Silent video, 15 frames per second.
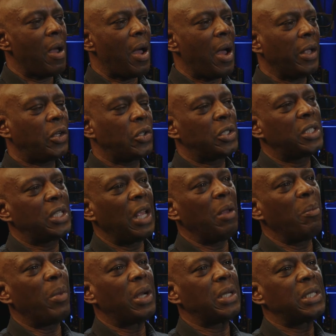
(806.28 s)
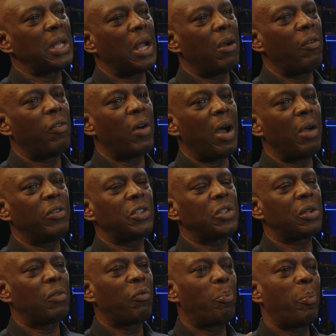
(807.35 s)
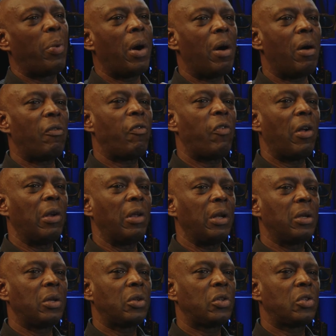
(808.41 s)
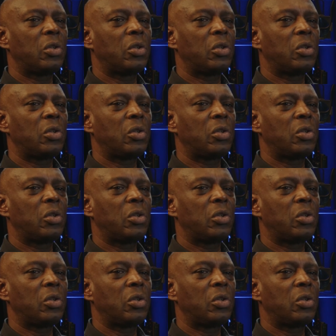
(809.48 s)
I could see myself either just part following,